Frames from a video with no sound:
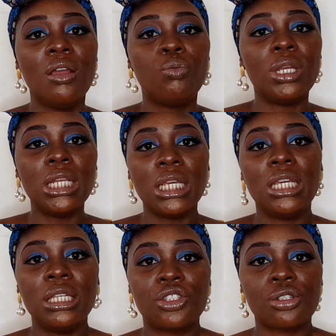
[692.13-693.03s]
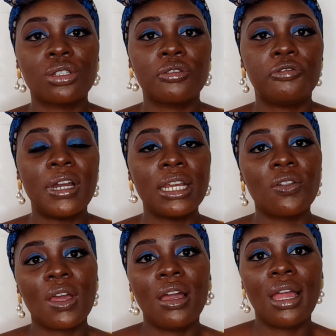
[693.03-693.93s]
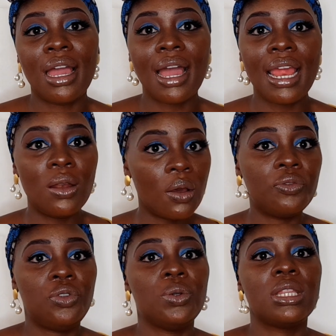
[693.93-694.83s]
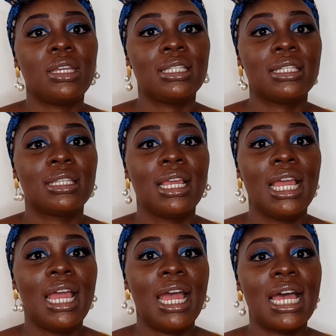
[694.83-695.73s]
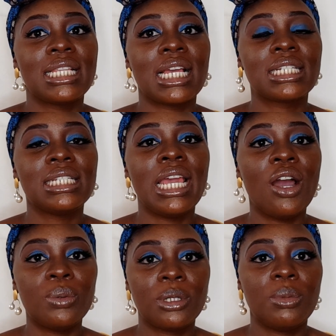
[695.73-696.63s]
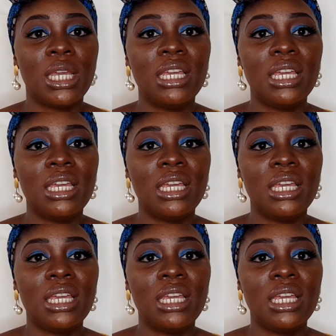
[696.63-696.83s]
really just find out that I love doing this has actually helped me.